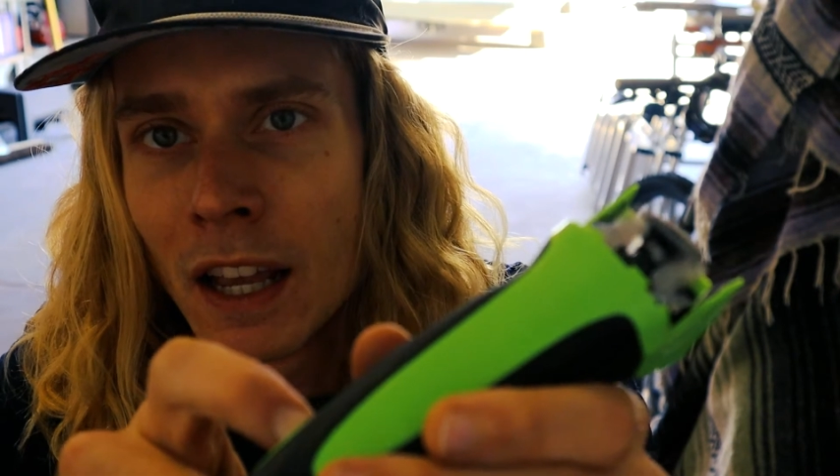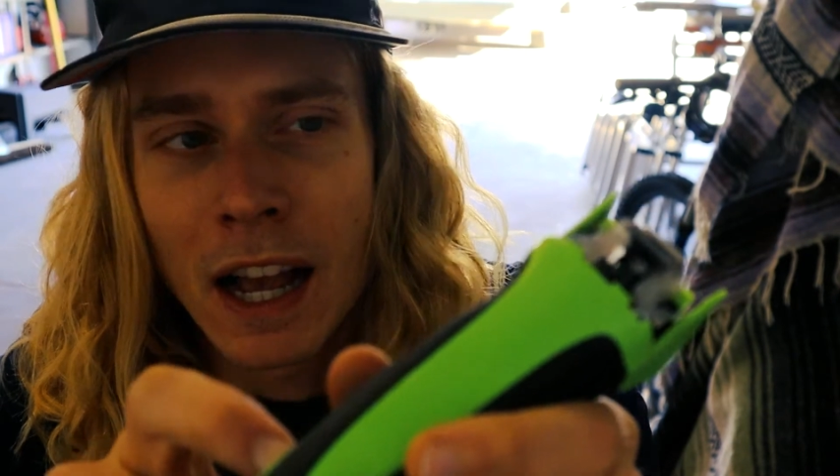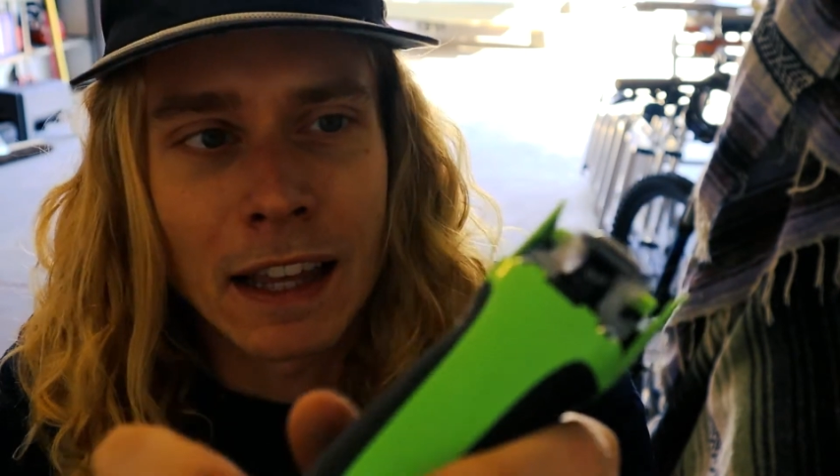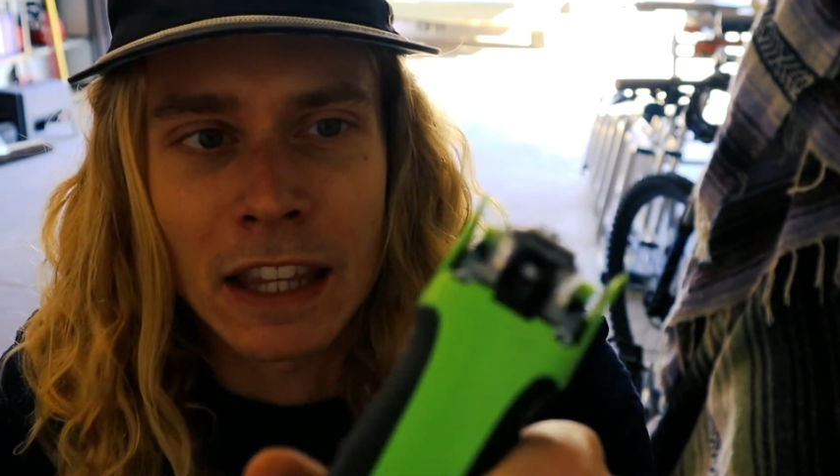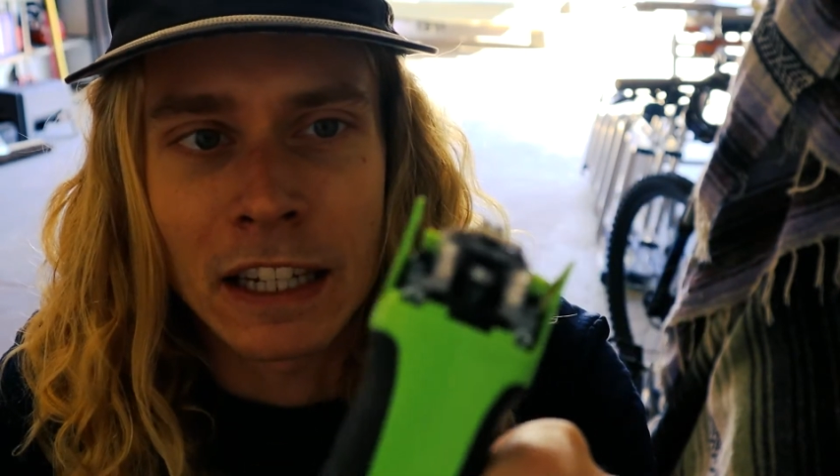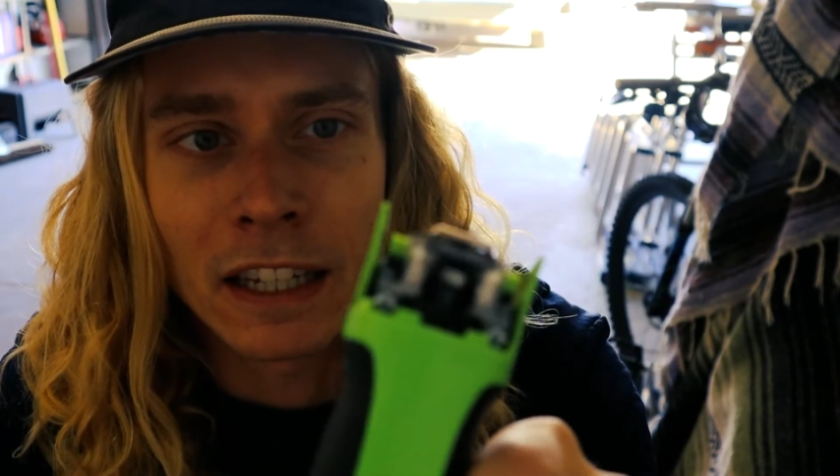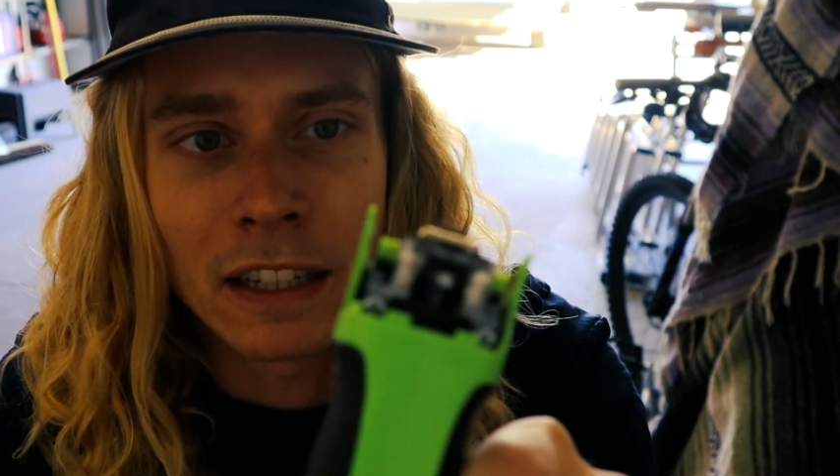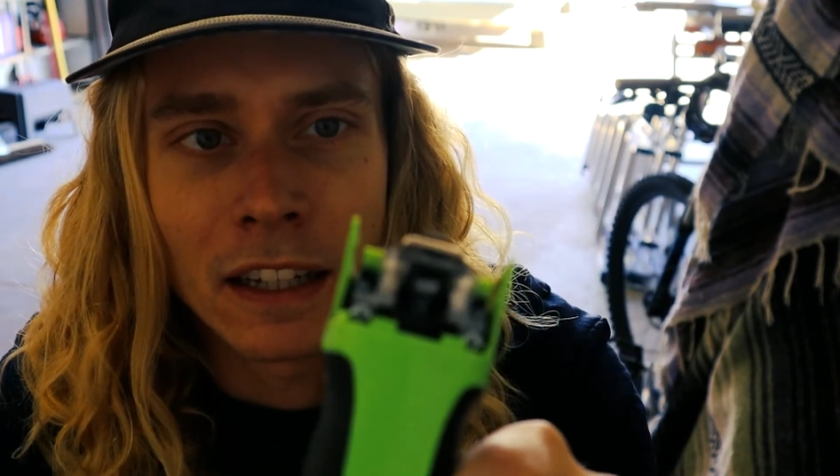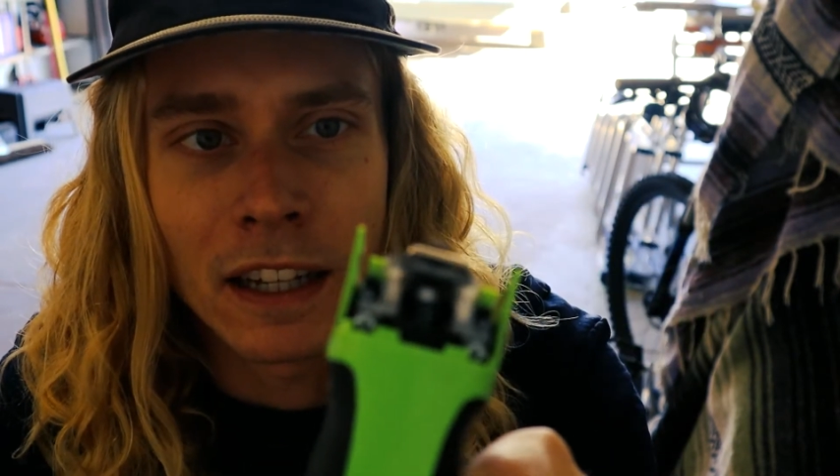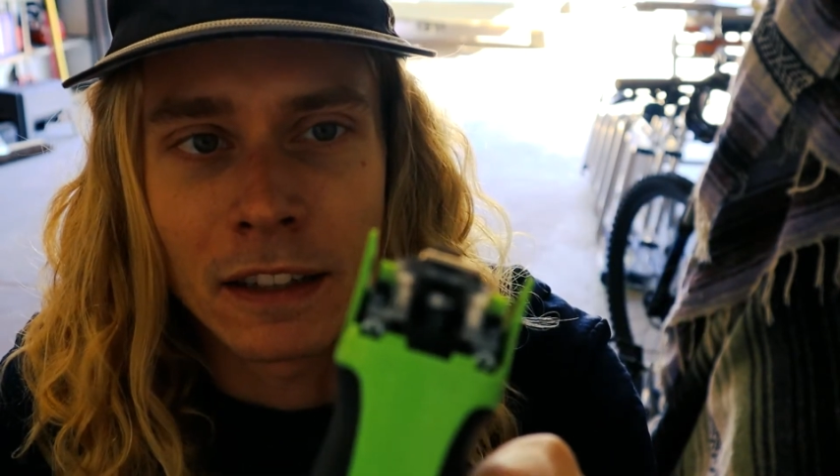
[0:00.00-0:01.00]
I think
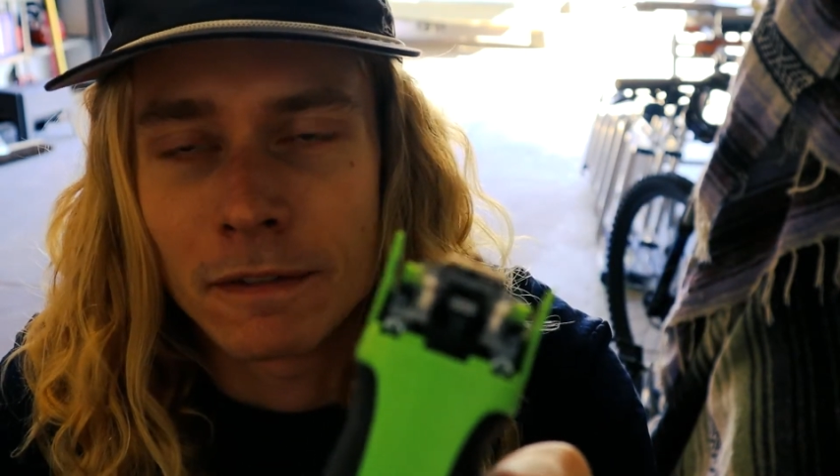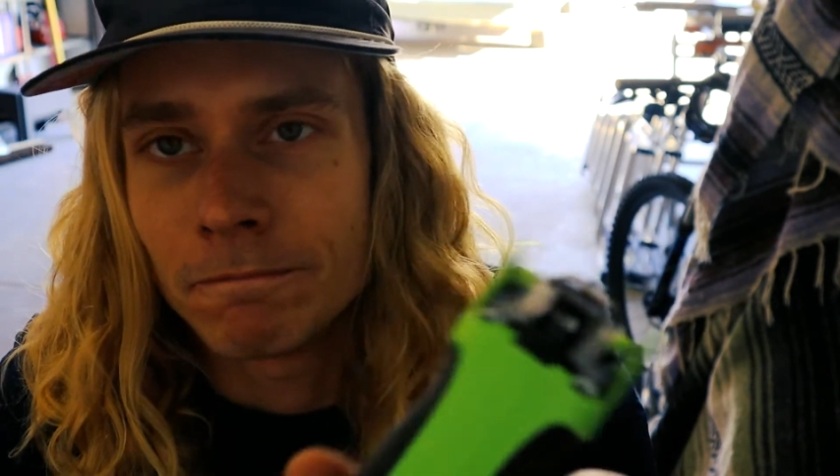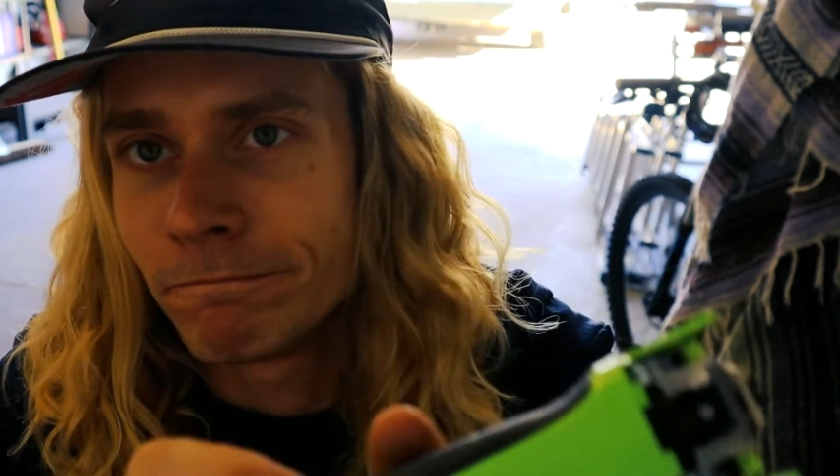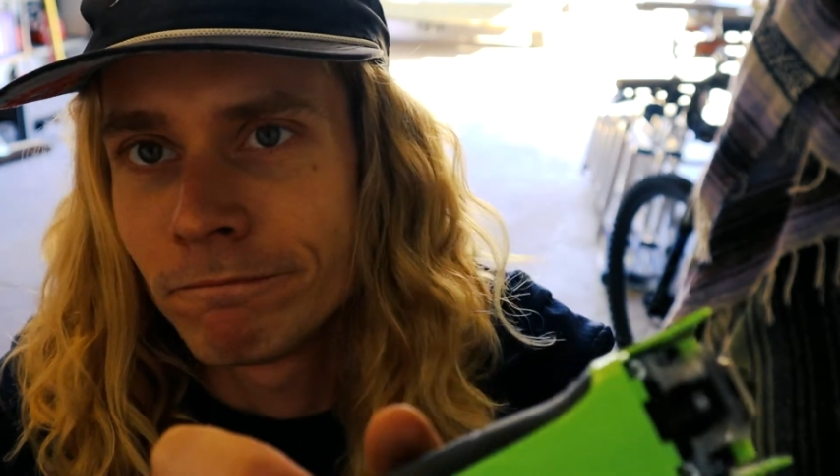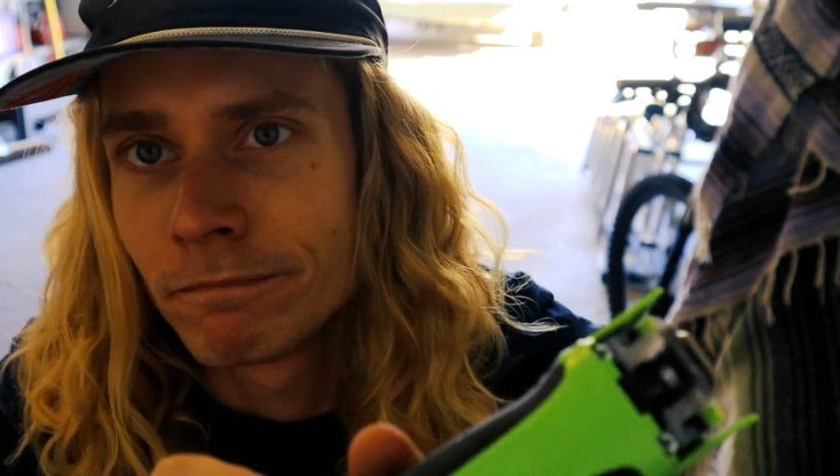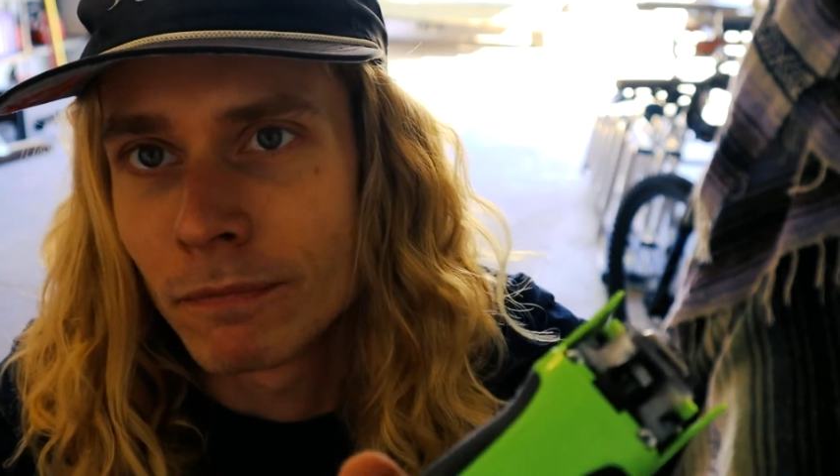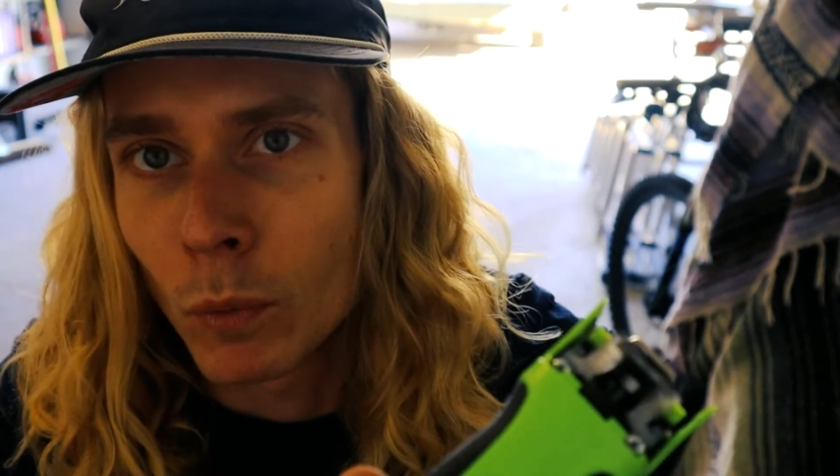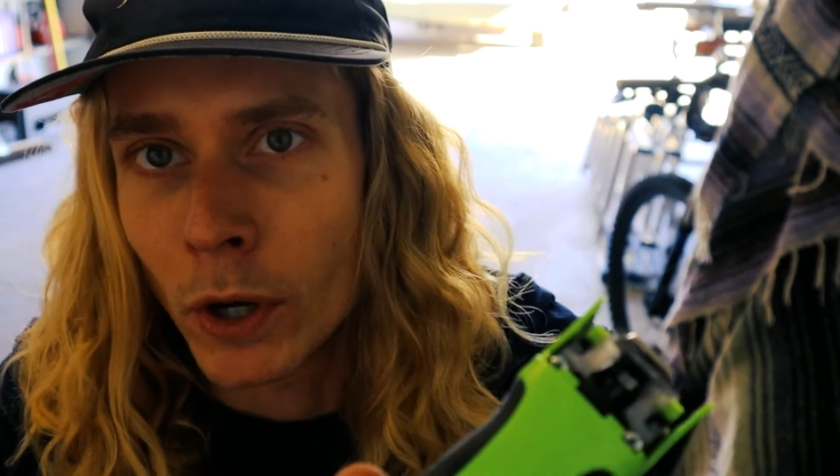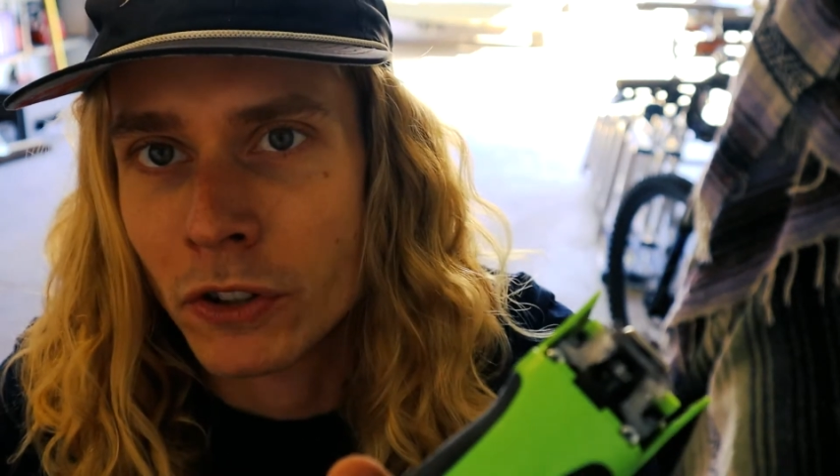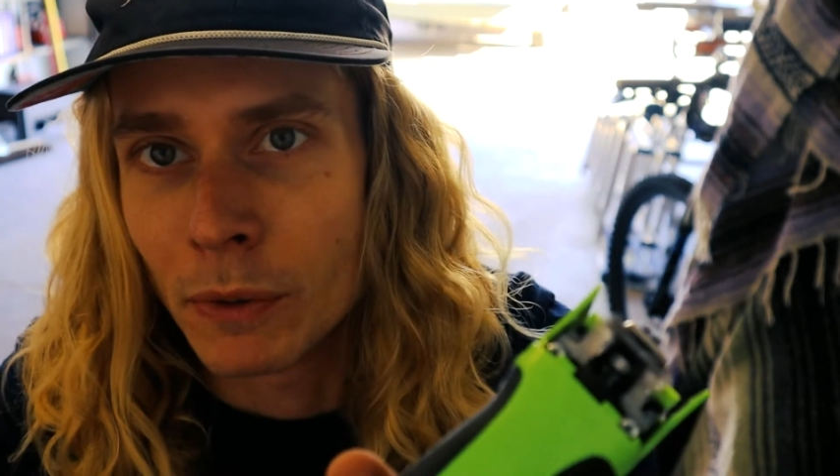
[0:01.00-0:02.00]
it
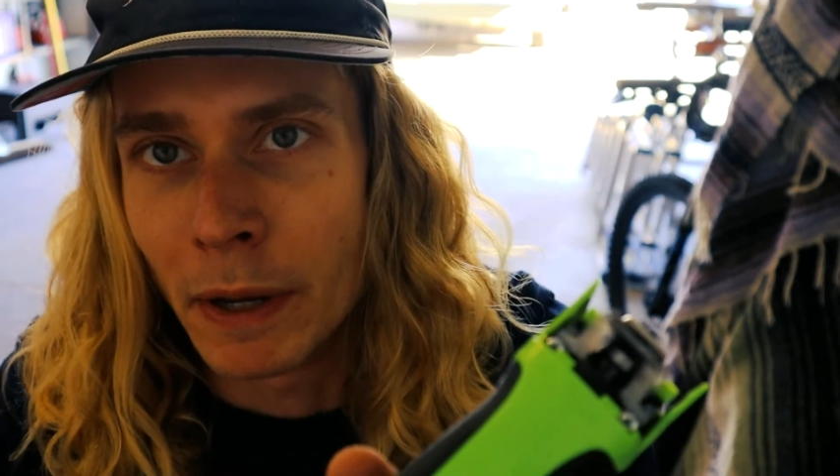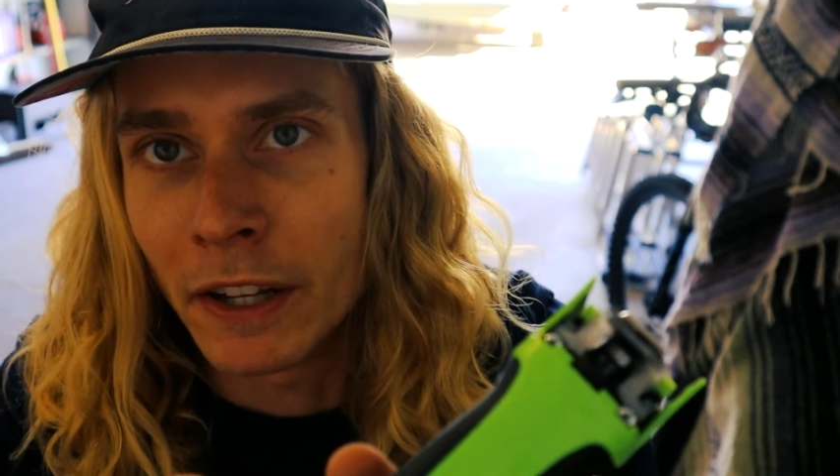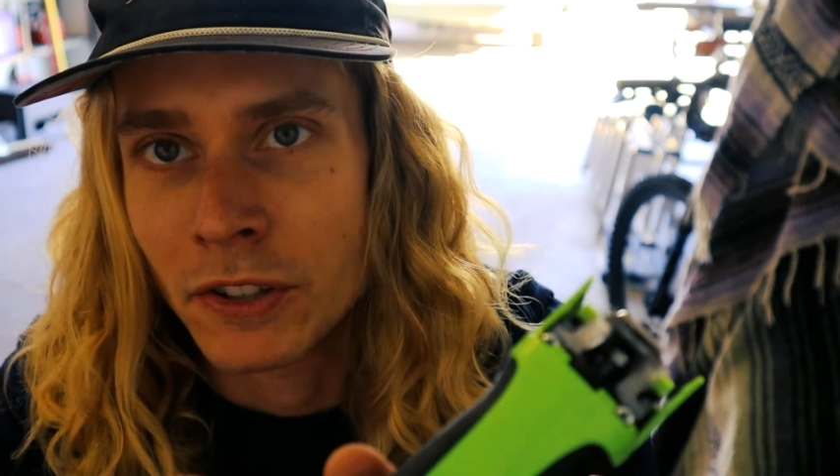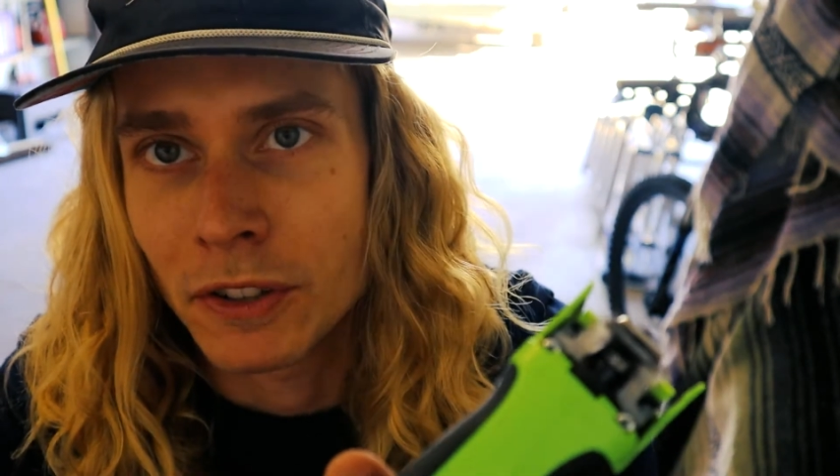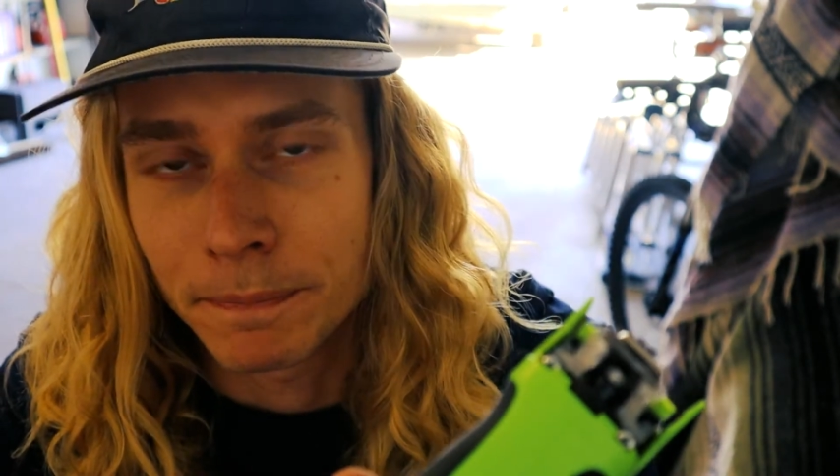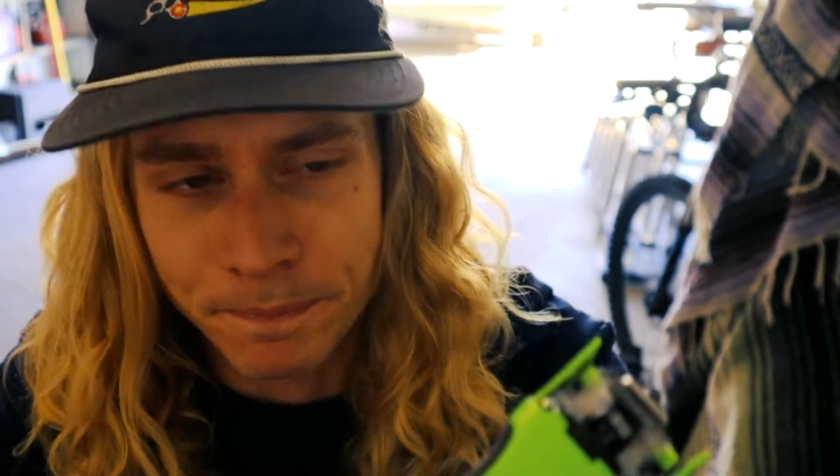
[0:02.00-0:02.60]
works the best.